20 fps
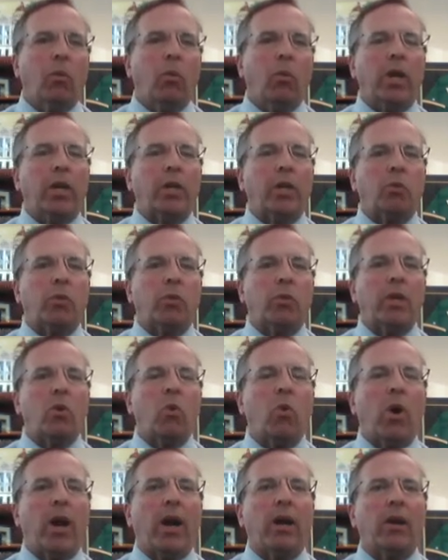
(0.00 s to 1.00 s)
which
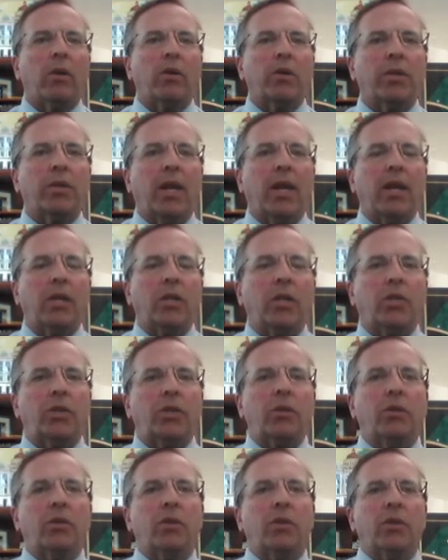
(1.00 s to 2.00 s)
requires a
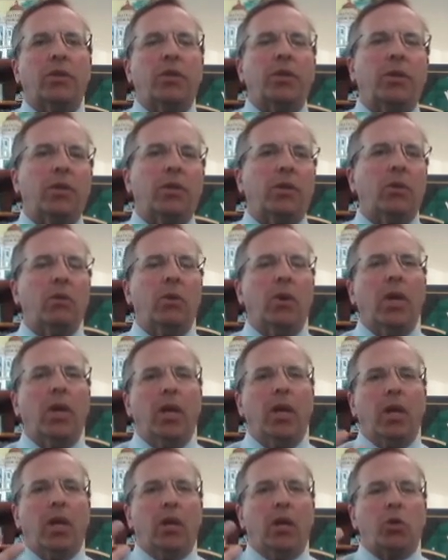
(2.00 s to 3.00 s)
student to
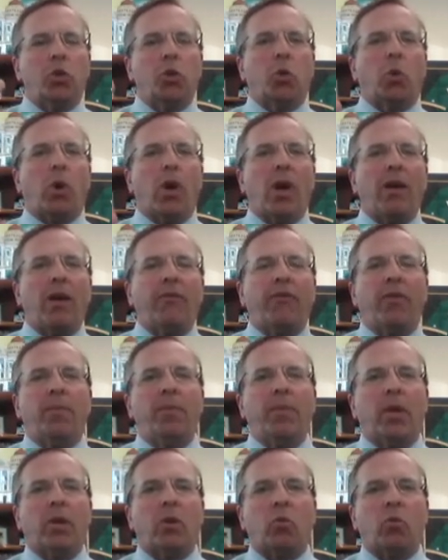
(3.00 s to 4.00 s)
draw
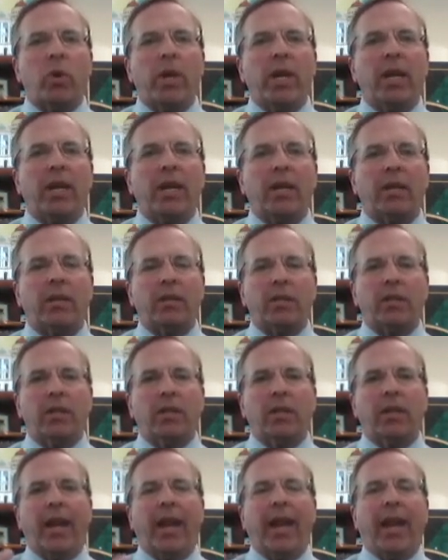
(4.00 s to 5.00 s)
from their readings
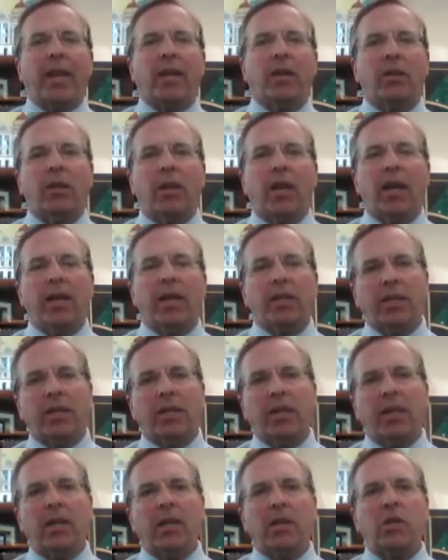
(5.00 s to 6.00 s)
and analyze
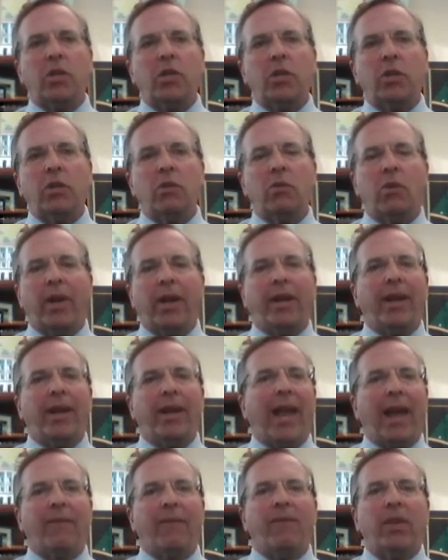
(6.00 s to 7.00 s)
an issue and
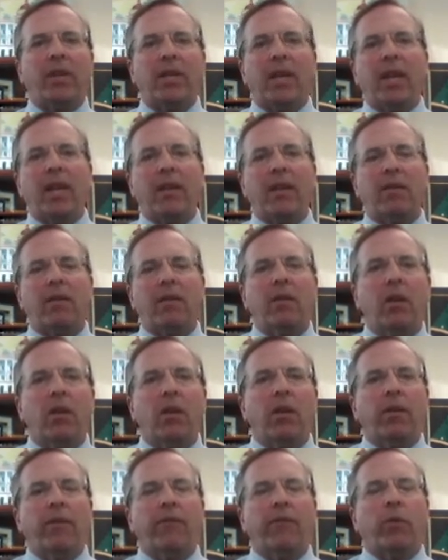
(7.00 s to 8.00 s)
advocate
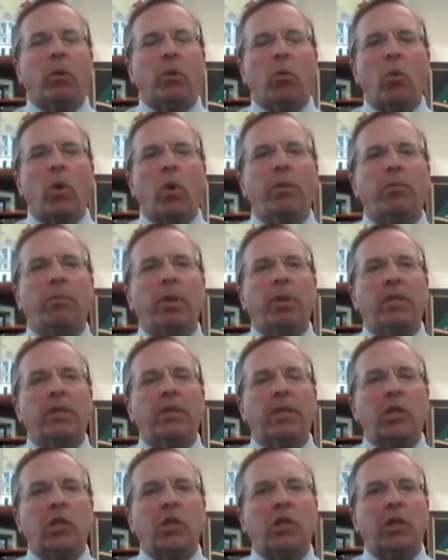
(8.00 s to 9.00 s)
for one
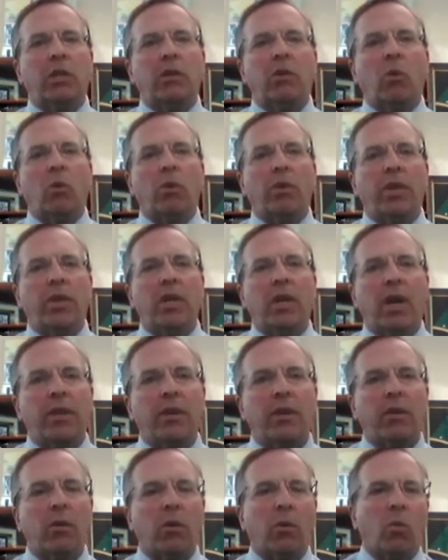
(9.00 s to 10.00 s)
position or the
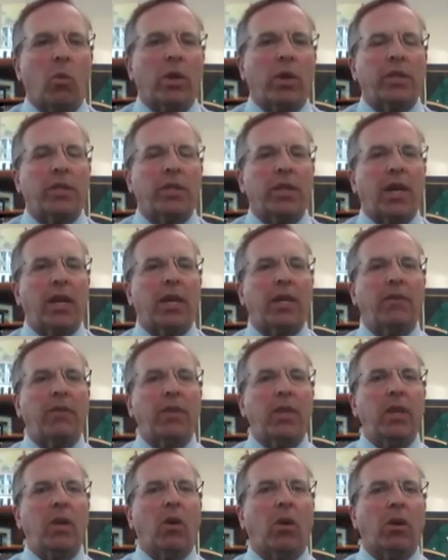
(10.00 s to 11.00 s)
other or one side
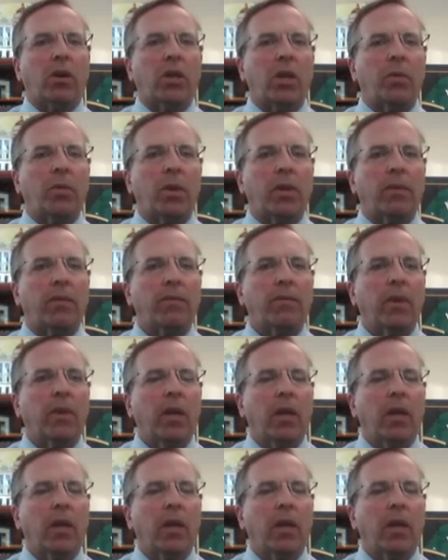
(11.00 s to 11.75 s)
of the argument.